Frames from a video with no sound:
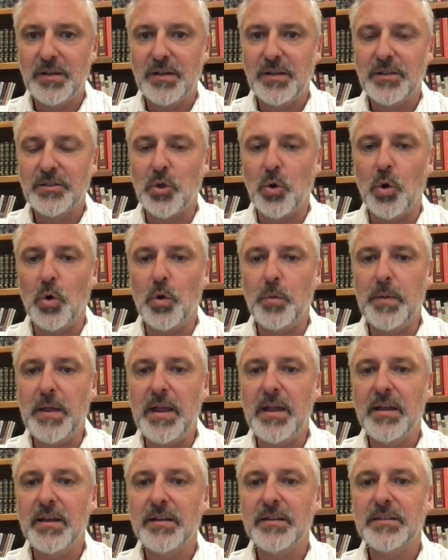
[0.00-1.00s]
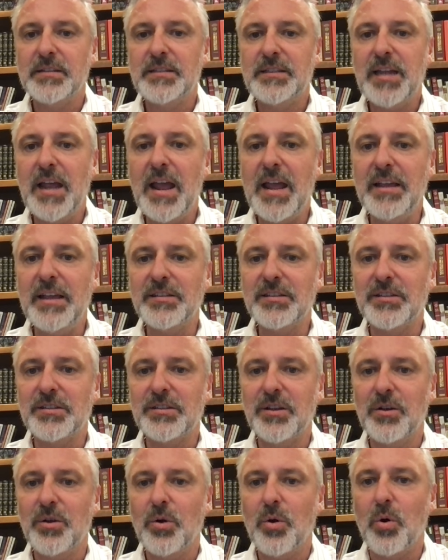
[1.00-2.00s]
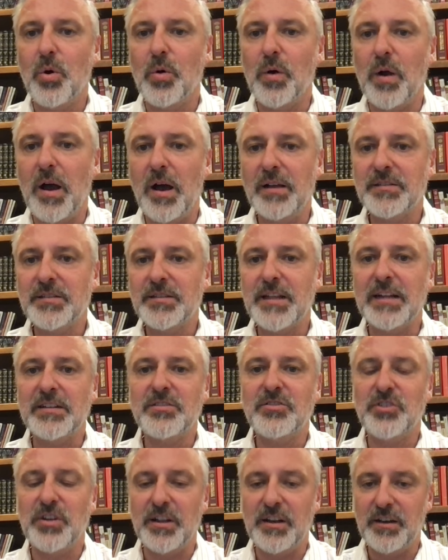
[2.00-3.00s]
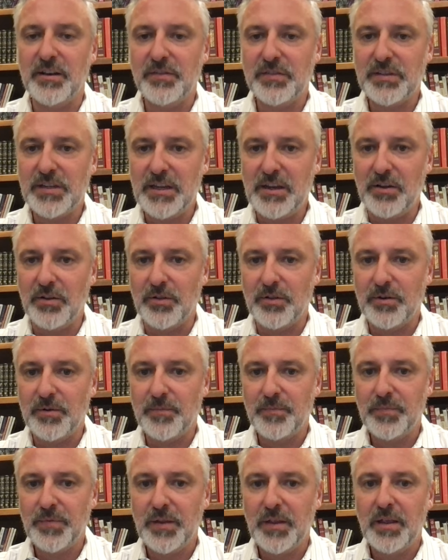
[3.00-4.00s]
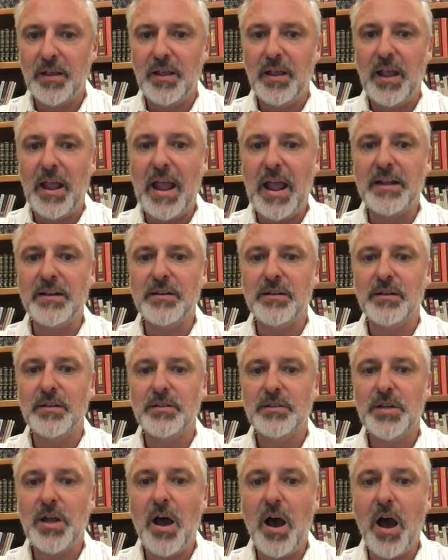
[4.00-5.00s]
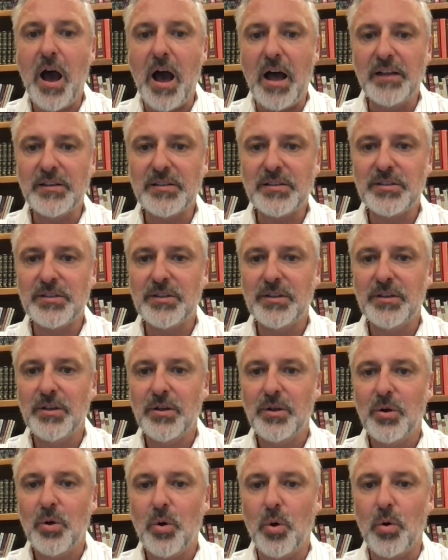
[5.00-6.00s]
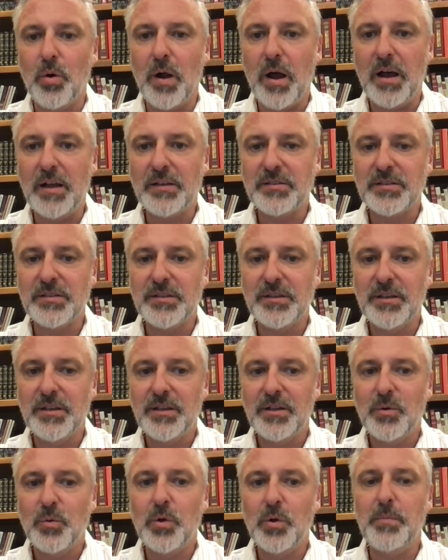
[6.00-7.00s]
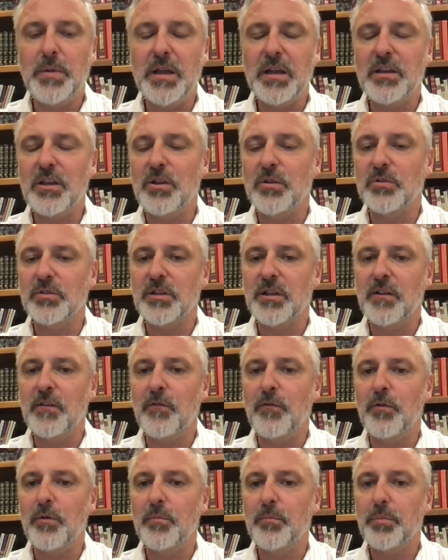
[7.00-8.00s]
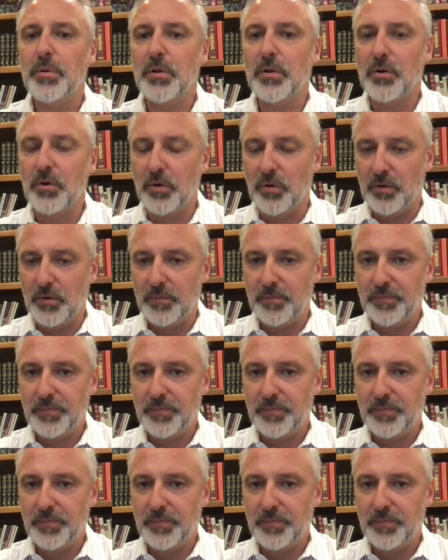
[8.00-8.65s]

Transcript: So it would be tes horos, that's genitive singular. And tos horos would be accusative plural.